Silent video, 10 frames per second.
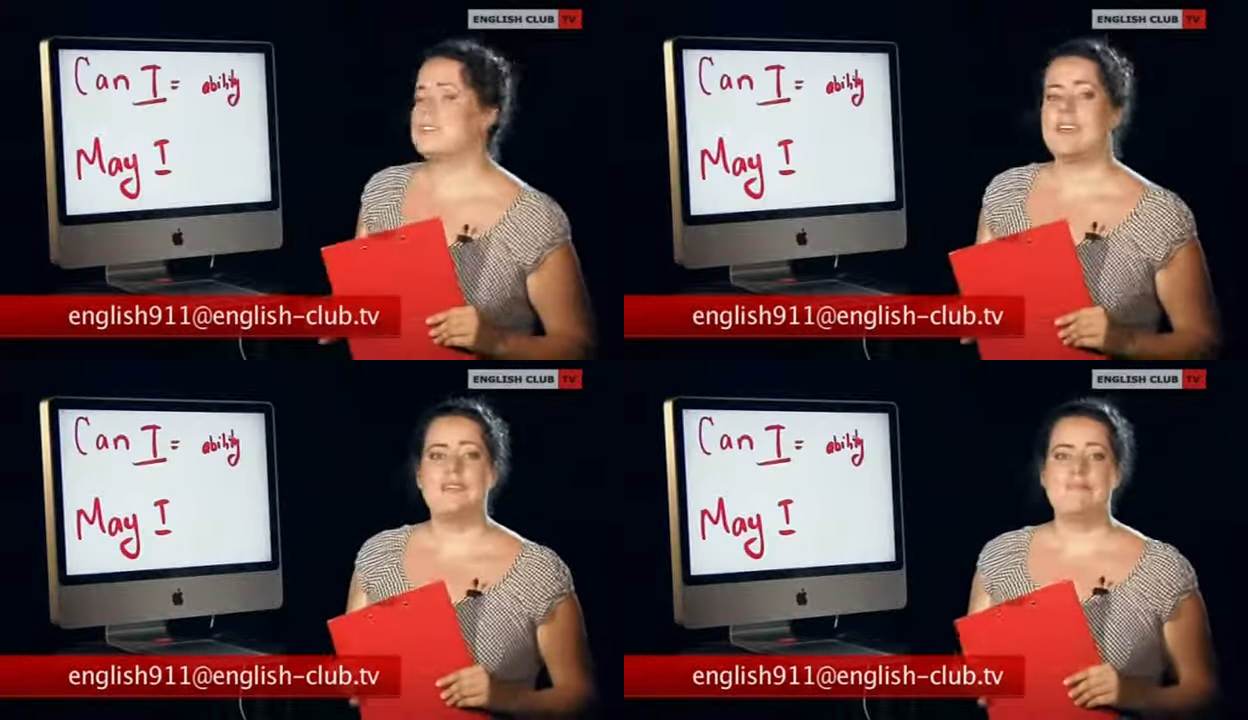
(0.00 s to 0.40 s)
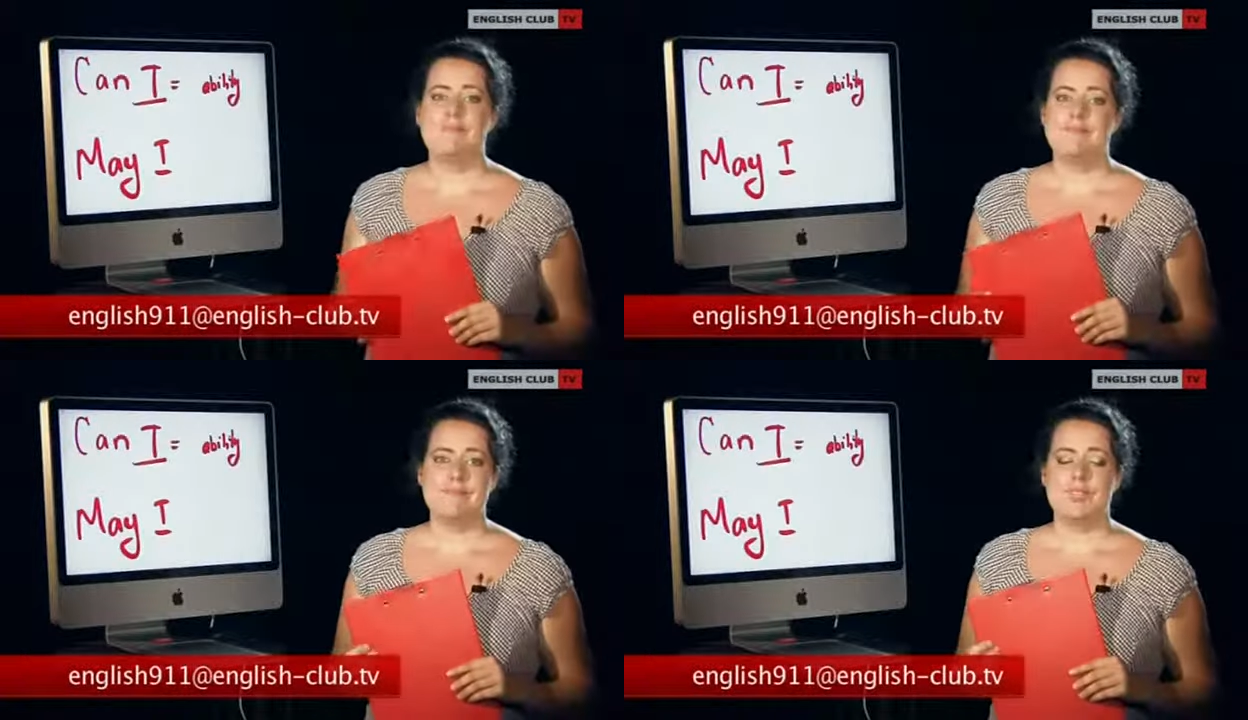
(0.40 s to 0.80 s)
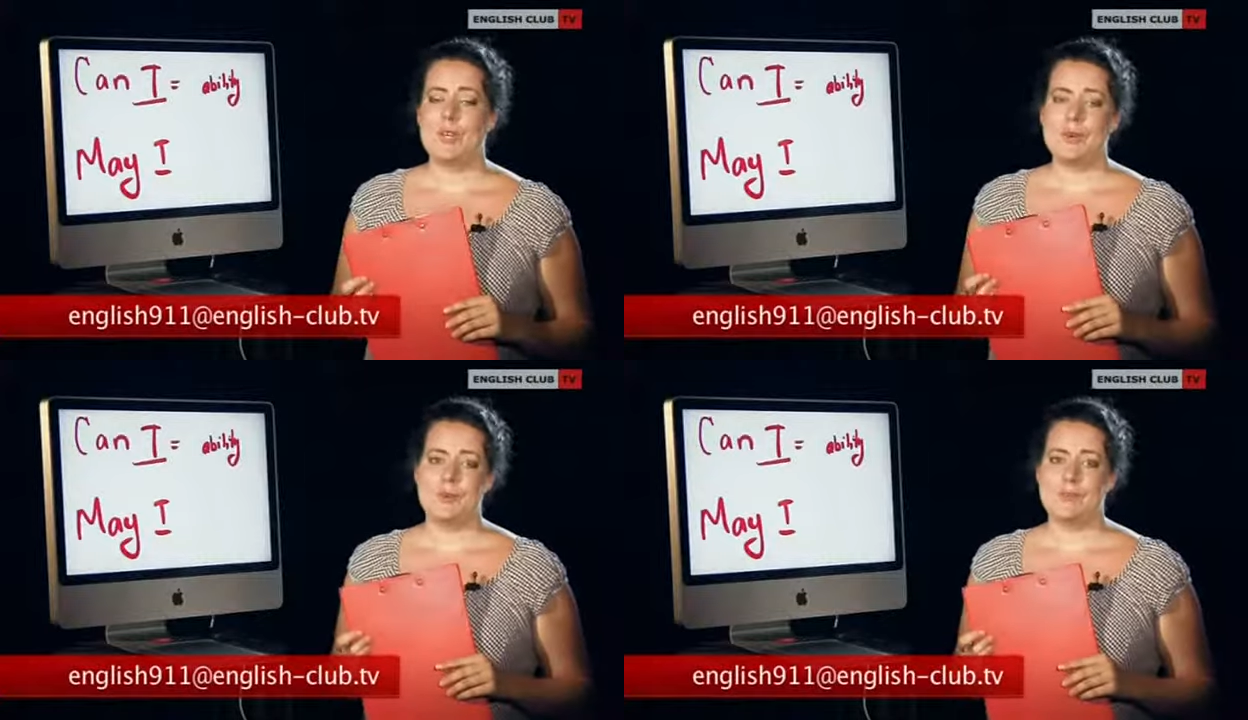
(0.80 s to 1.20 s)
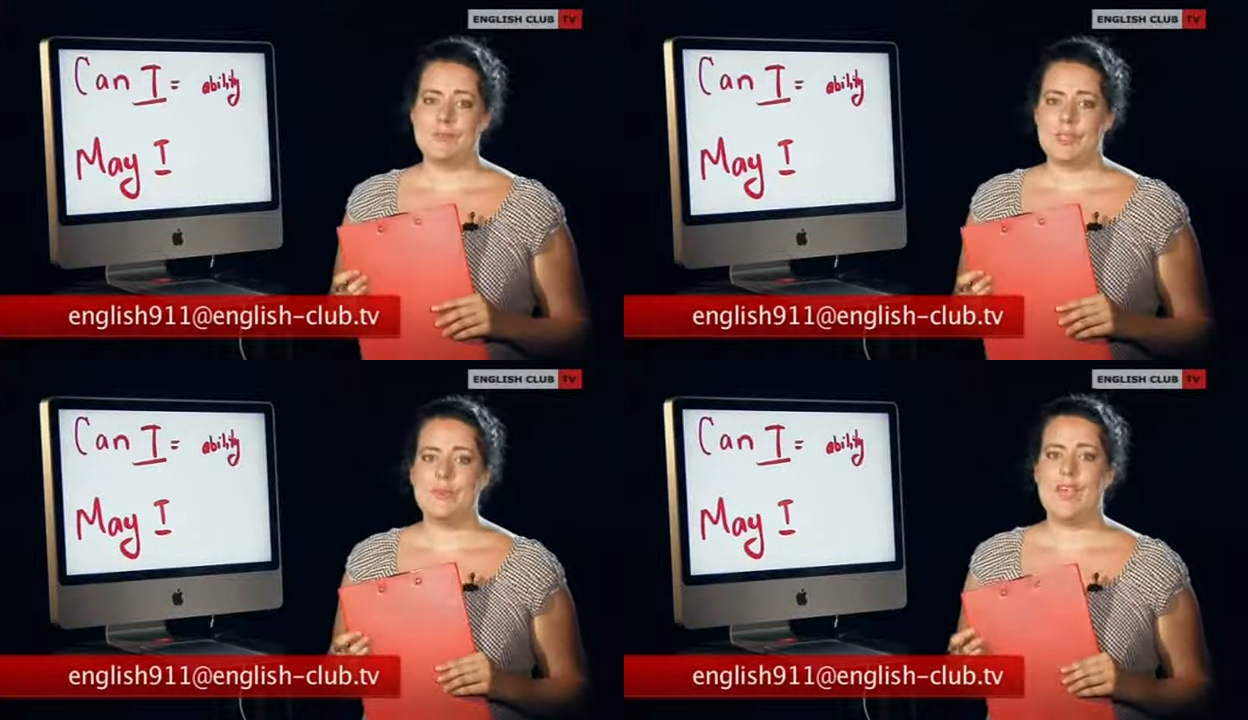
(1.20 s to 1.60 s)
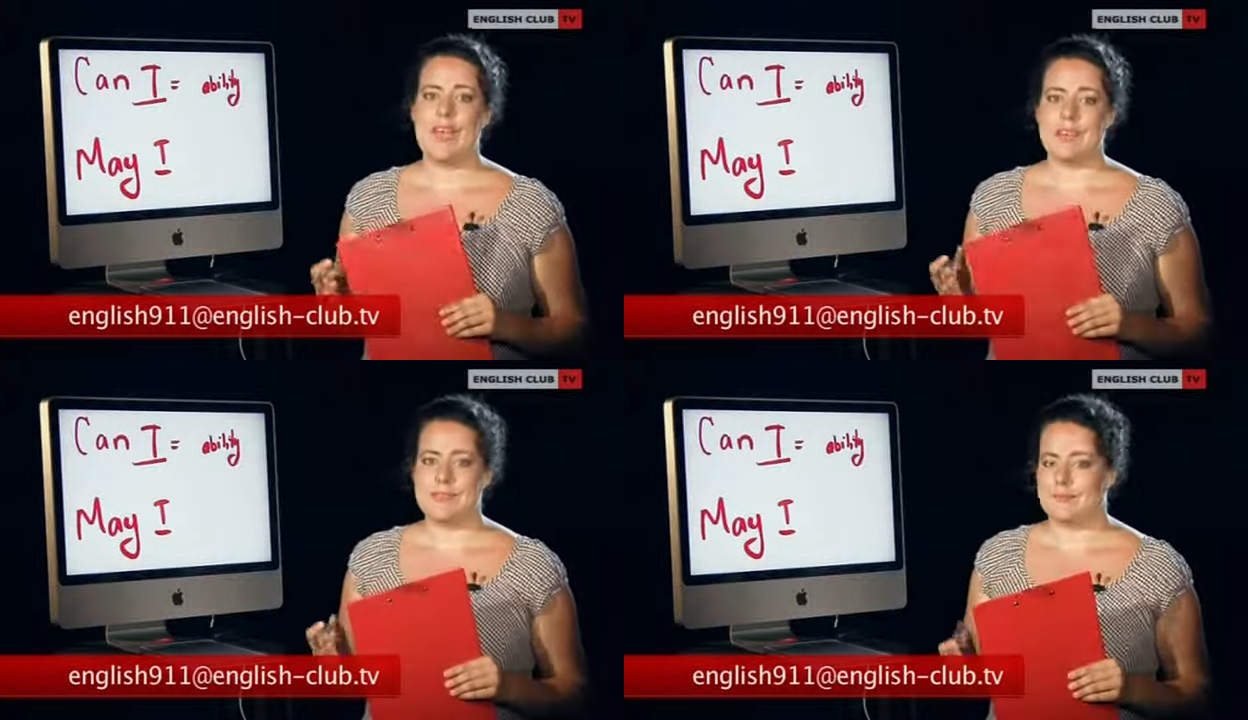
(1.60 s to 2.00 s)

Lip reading: say, no, you can't.